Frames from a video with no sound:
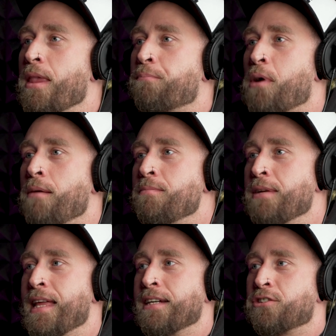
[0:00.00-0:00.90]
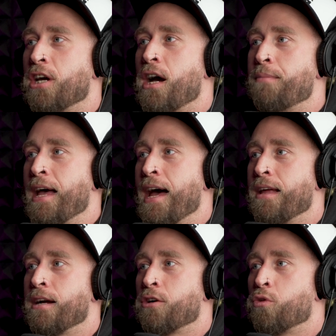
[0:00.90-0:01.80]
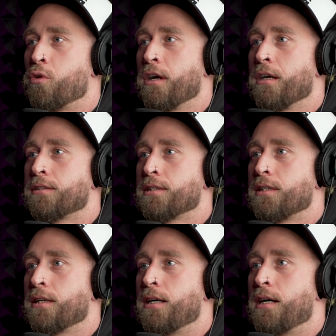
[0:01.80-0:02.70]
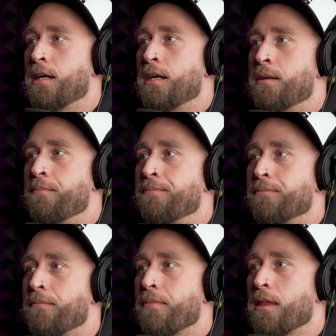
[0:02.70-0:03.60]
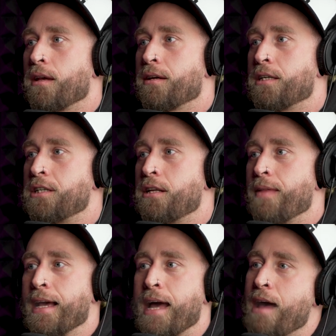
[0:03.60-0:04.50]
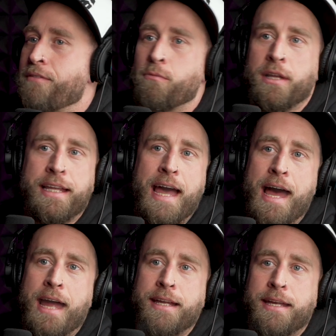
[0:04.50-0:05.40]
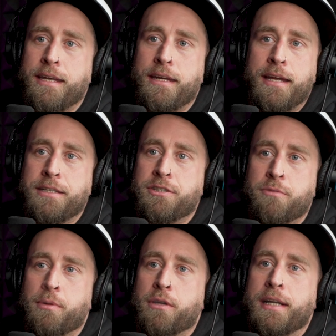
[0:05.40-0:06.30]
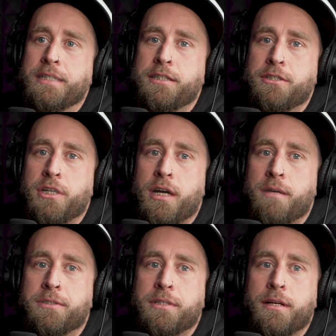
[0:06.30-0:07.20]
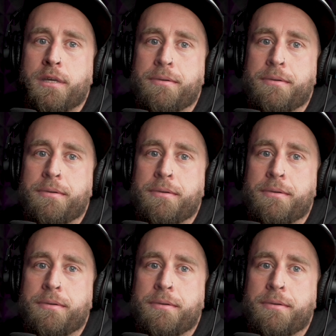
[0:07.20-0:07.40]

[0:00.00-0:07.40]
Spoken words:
Probably that job at Uncorked. Because, you know, like I haven't really had any super crazy jobs.